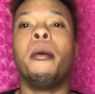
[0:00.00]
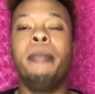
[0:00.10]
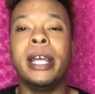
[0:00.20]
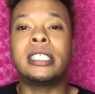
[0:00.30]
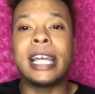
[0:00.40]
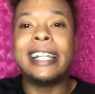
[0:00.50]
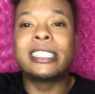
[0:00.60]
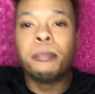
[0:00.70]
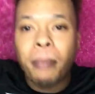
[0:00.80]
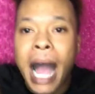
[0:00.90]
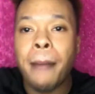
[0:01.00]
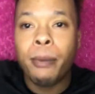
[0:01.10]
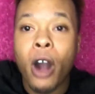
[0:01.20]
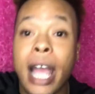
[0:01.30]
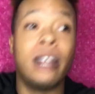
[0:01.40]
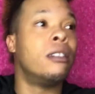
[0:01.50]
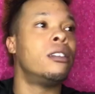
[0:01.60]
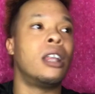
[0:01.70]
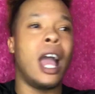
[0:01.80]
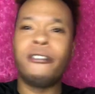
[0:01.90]
Bitch, it's my part.
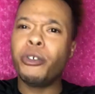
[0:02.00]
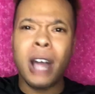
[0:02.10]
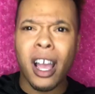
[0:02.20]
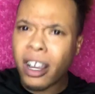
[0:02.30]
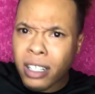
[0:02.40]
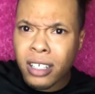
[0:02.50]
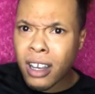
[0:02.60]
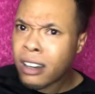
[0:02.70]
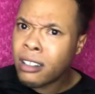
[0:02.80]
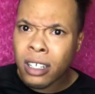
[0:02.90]
Have you not heard the song?